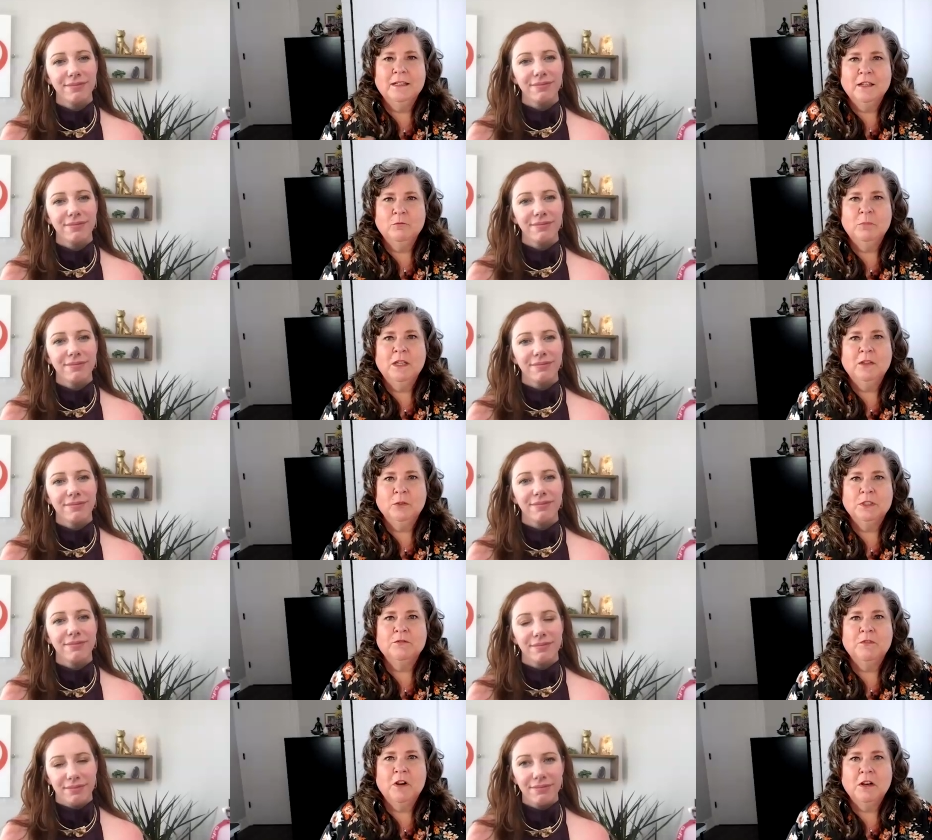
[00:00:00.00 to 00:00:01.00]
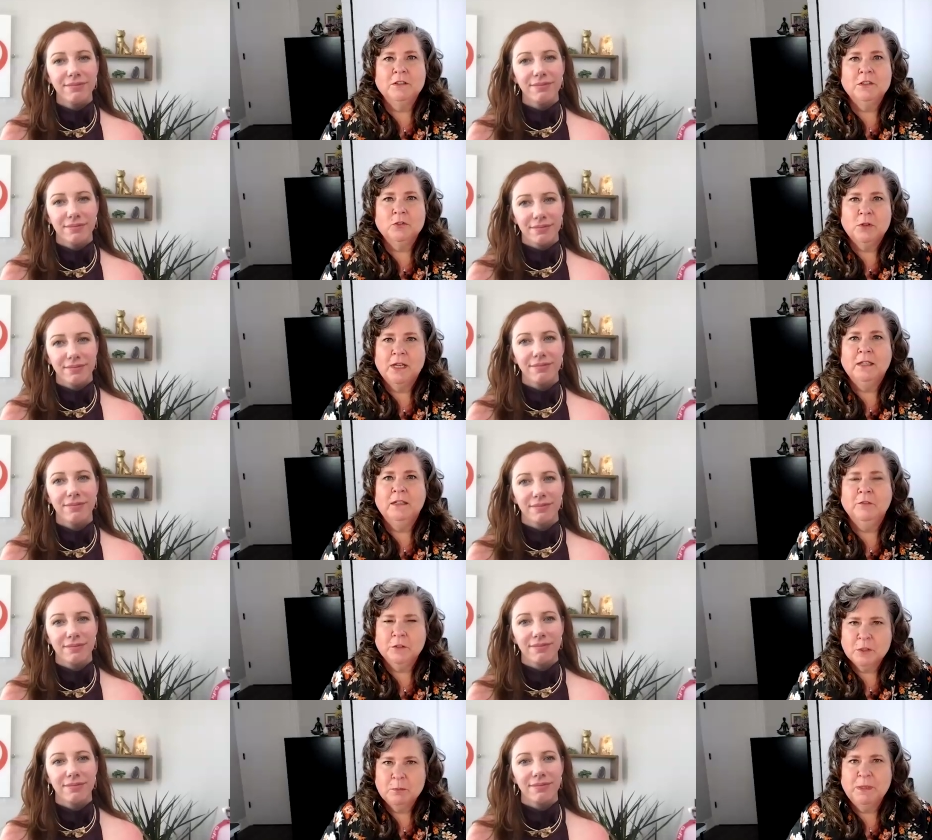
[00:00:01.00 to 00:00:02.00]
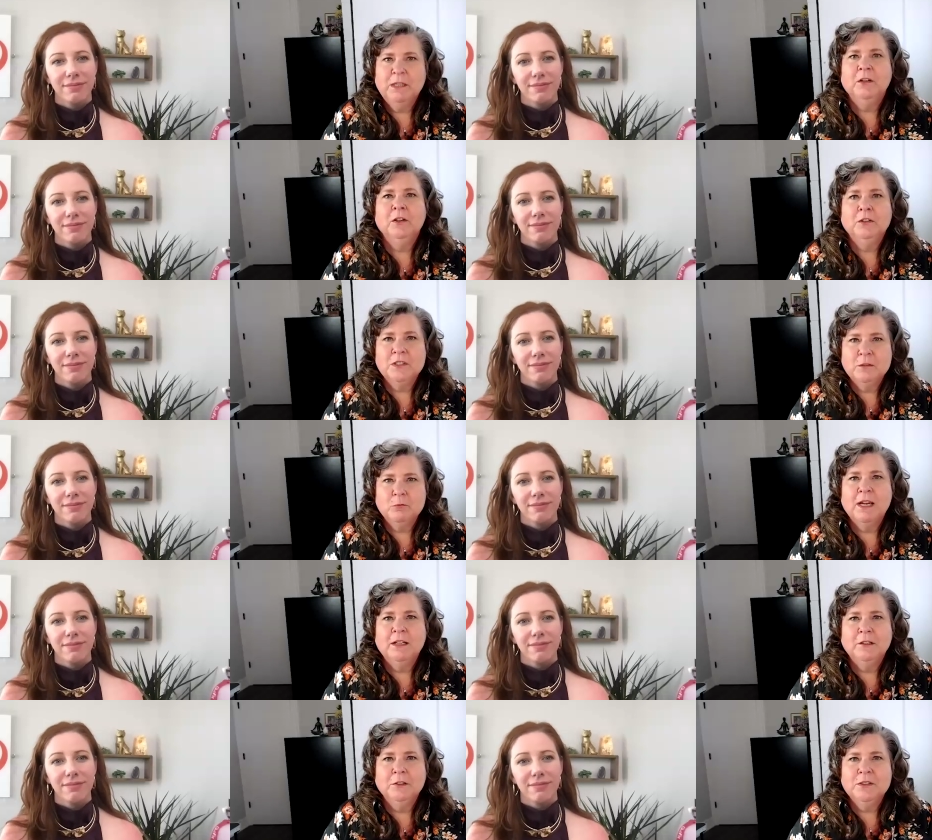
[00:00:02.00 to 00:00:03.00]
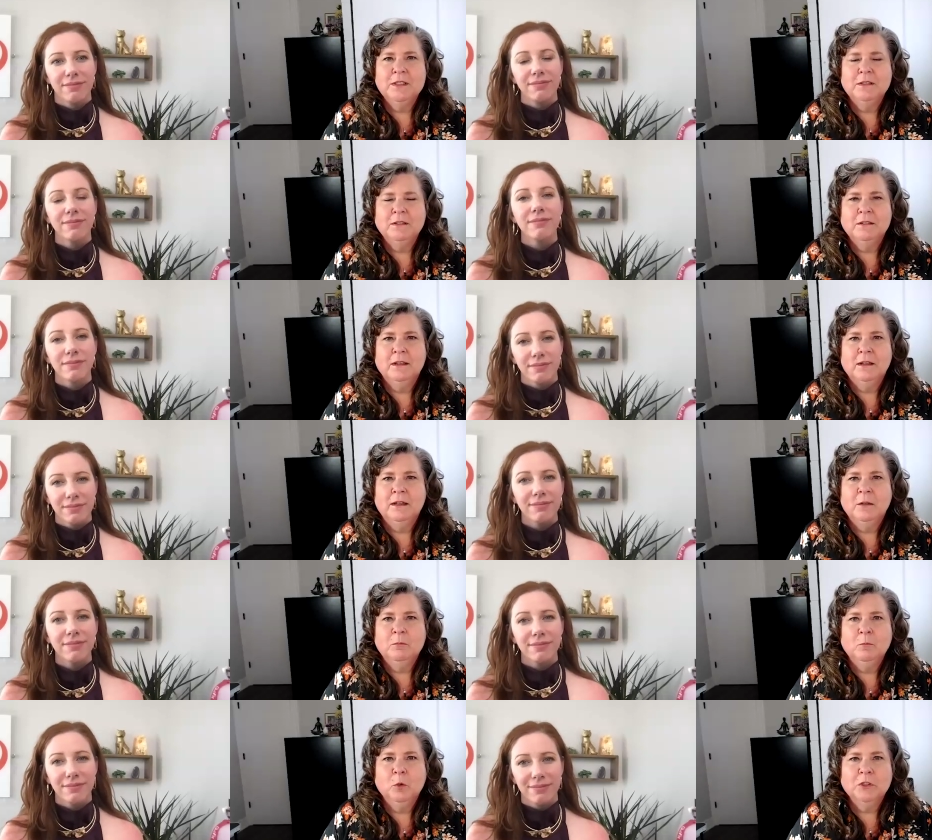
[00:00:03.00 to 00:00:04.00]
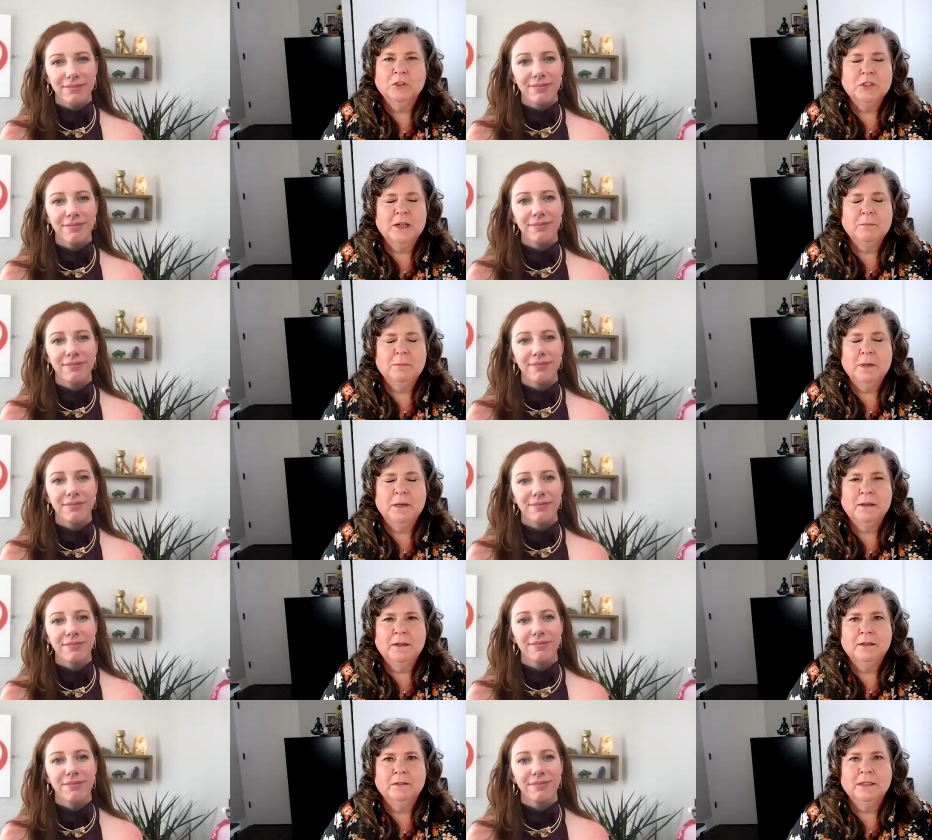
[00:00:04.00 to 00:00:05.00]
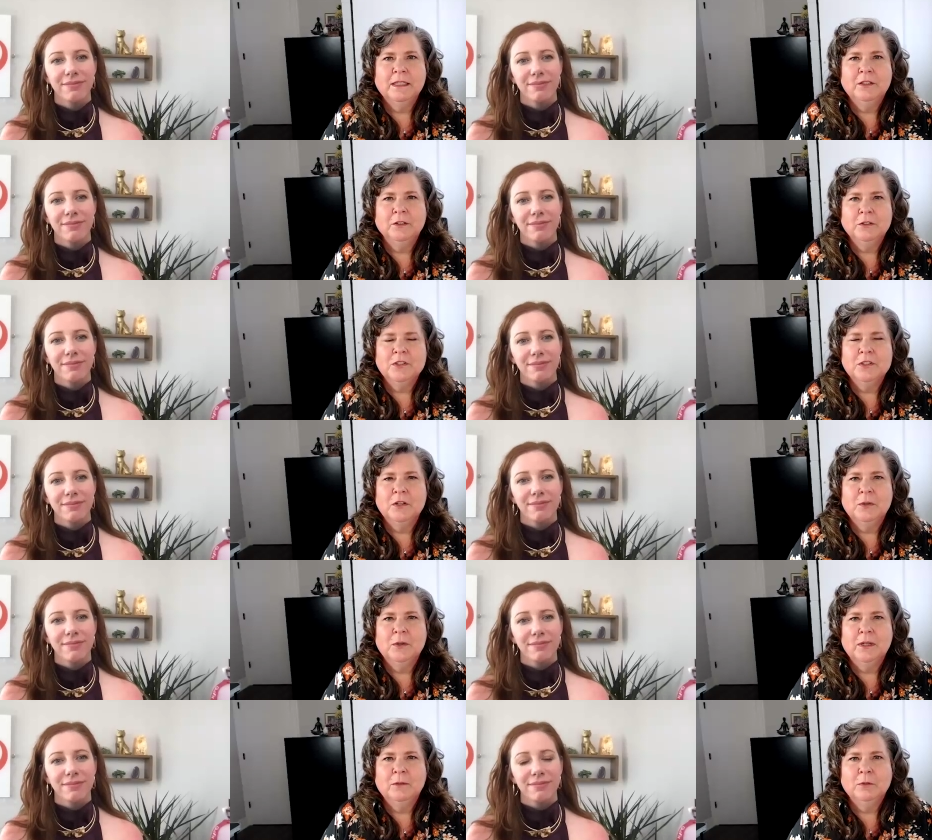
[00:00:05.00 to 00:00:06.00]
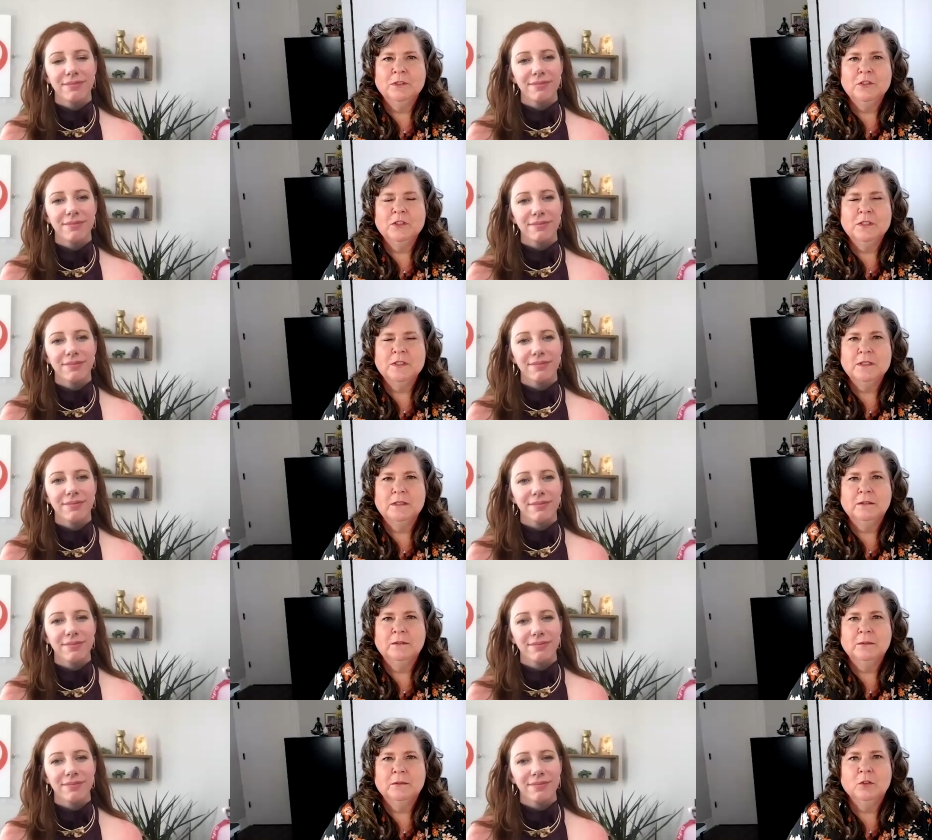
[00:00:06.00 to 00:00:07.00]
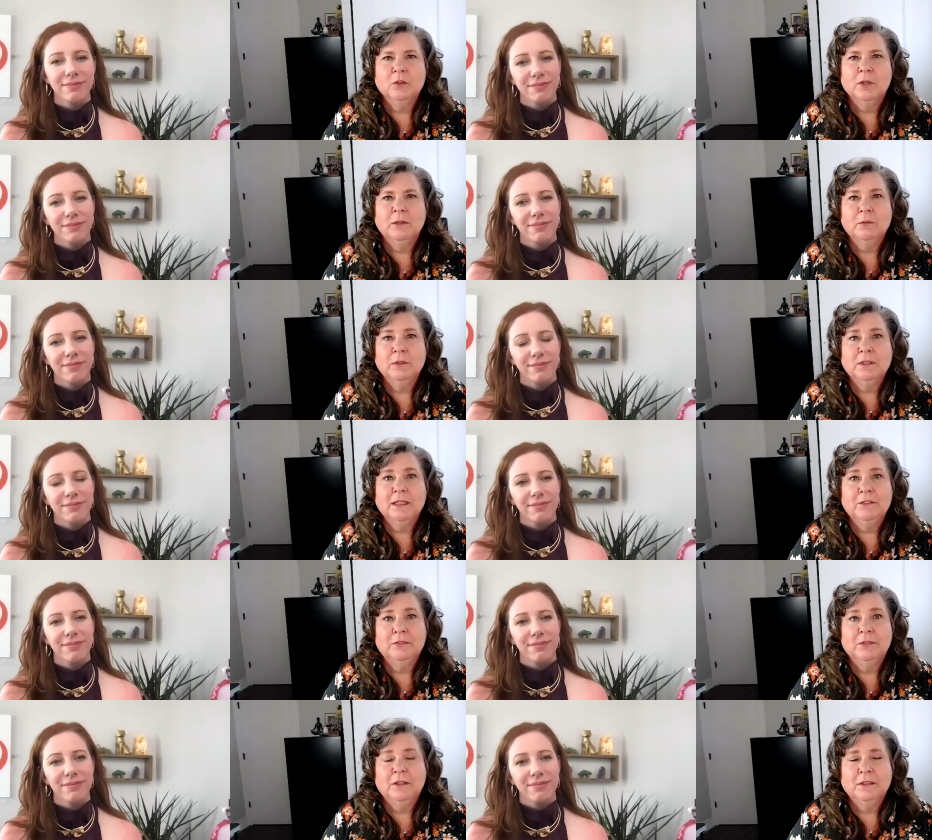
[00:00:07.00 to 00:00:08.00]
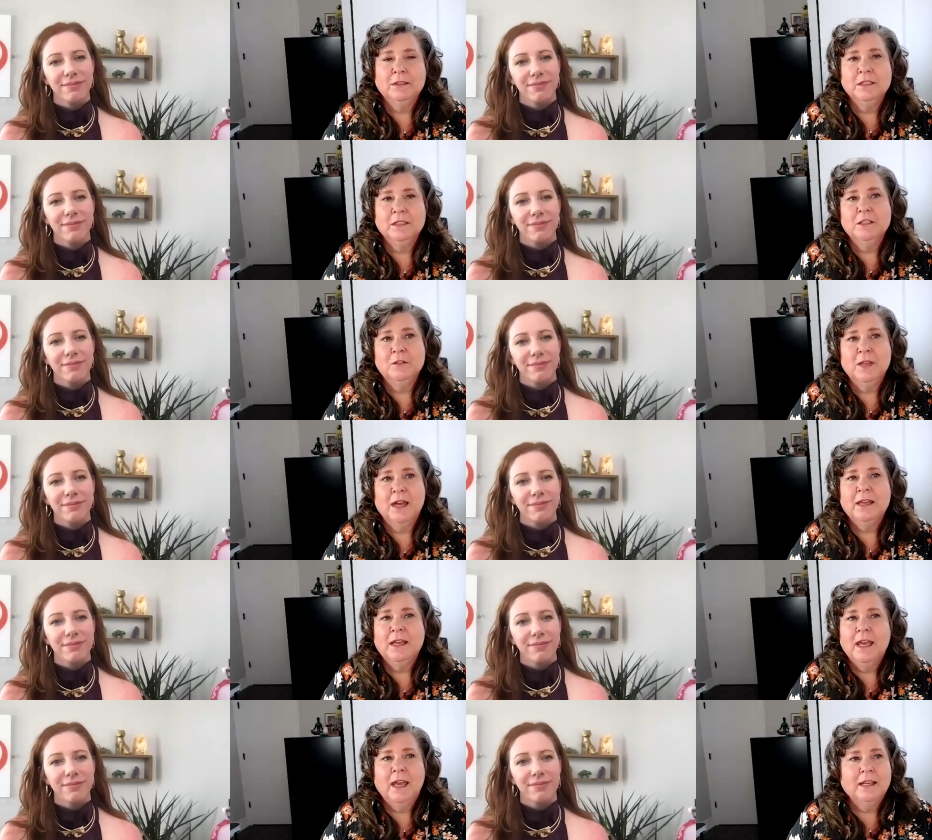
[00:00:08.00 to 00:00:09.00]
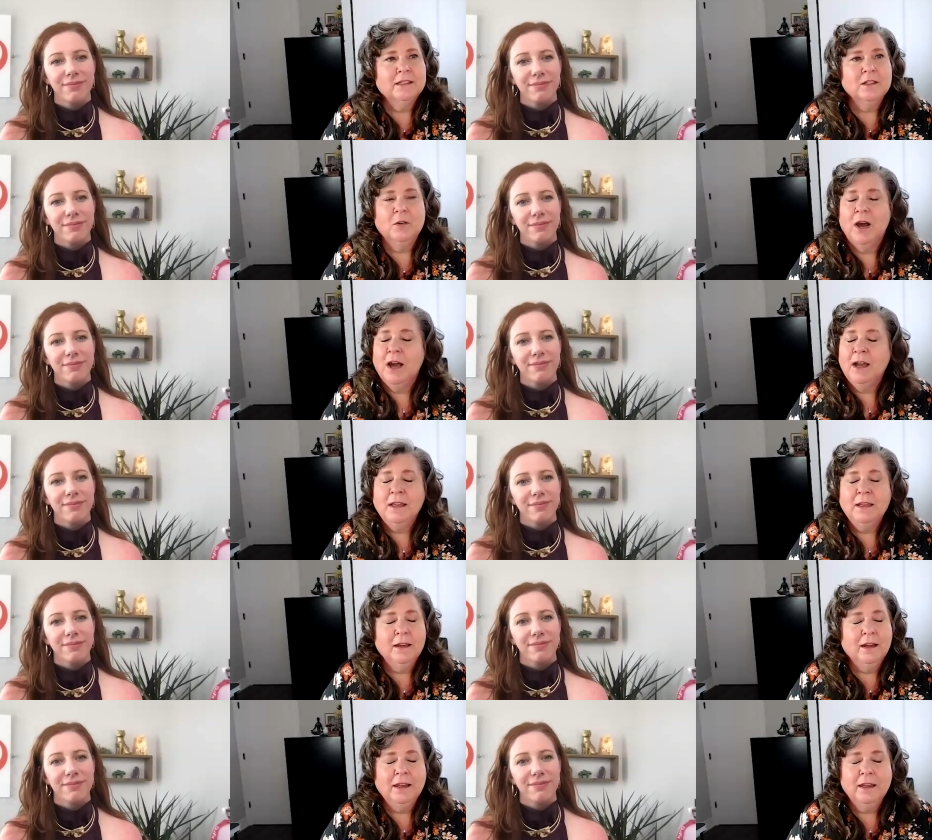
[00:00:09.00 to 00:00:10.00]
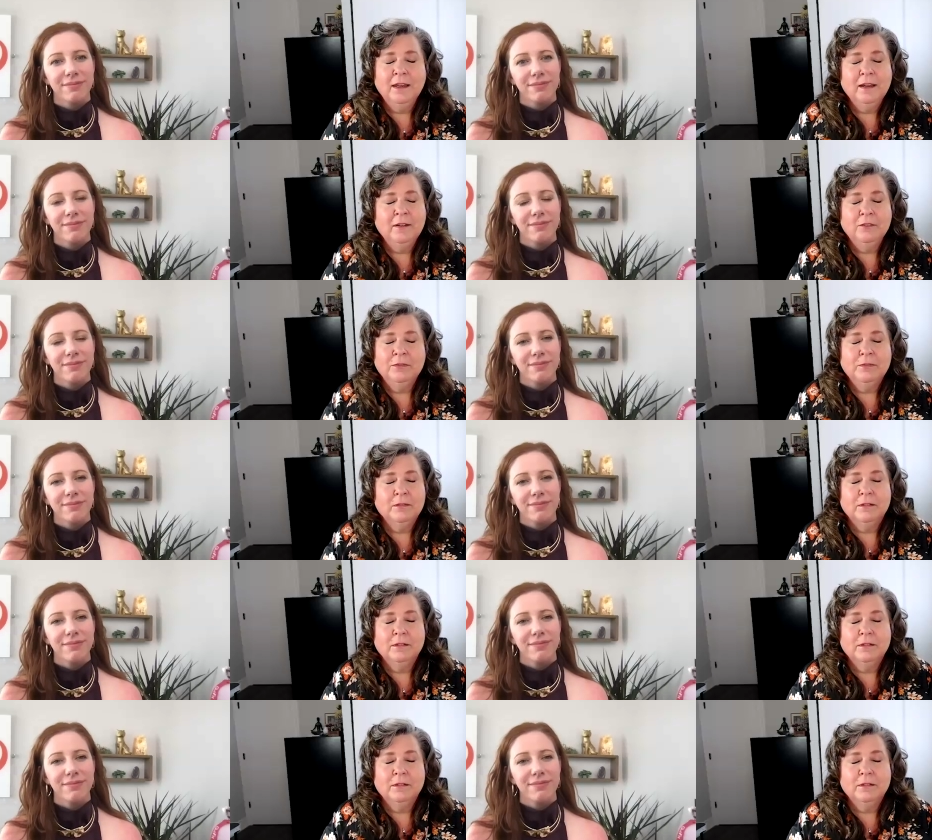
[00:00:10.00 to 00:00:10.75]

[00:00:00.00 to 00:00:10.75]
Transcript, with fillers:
Speaker 1: that I've been through as far as training for speakers and writers and um, workshop uh, leaders. So it was just a great relief to do that. So I, I have